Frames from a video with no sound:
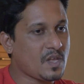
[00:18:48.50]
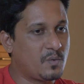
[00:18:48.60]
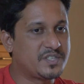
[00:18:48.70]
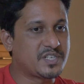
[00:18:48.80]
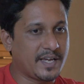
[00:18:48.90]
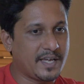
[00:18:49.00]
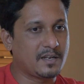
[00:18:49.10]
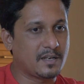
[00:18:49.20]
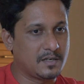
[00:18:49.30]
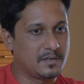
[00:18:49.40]
which
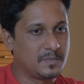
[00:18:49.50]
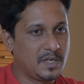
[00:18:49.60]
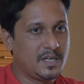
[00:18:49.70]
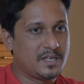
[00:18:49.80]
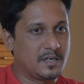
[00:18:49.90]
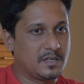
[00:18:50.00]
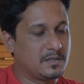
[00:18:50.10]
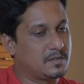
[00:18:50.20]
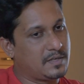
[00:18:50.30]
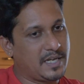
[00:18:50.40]
again
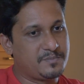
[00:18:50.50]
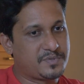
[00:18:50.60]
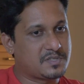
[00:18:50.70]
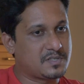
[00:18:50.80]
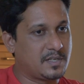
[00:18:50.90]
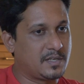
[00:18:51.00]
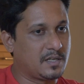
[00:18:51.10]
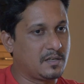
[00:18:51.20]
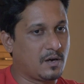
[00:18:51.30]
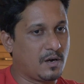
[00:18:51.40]
helps in
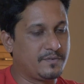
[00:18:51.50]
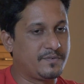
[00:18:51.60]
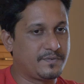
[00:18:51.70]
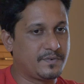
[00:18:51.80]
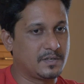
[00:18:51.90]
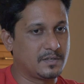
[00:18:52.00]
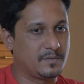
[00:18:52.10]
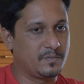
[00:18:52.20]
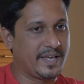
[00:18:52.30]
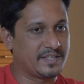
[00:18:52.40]
a lot
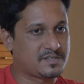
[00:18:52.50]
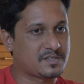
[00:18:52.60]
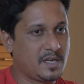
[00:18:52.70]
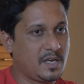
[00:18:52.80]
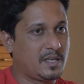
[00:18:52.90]
of ways.